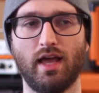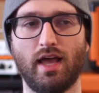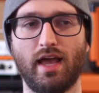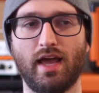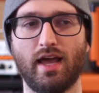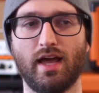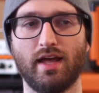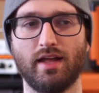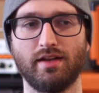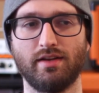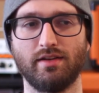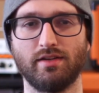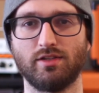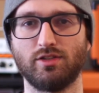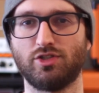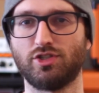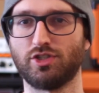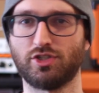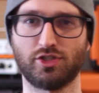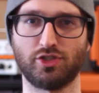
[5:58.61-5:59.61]
and
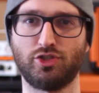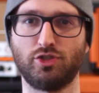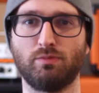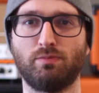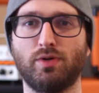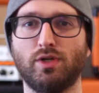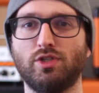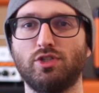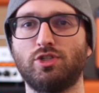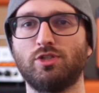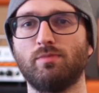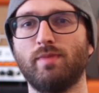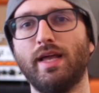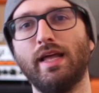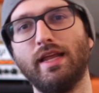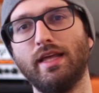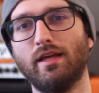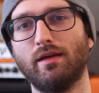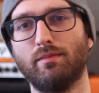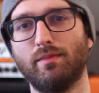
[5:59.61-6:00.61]
just because you put
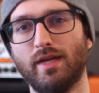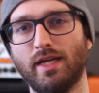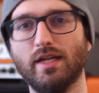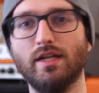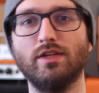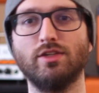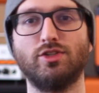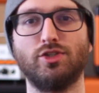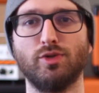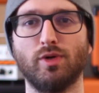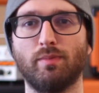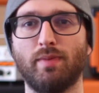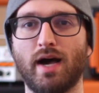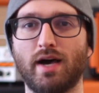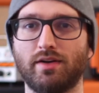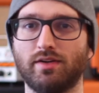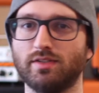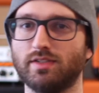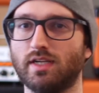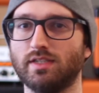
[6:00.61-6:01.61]
germanium into a
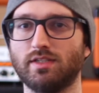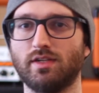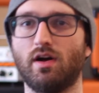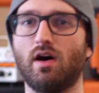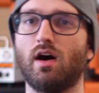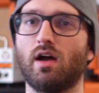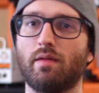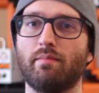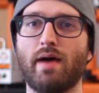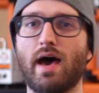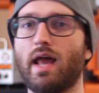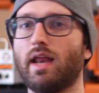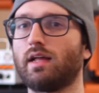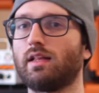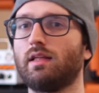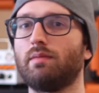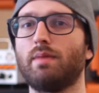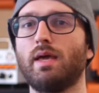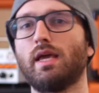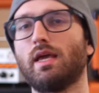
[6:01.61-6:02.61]
pedal doesn't
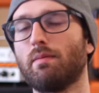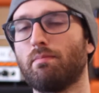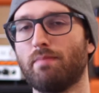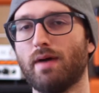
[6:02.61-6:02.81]
automatically make it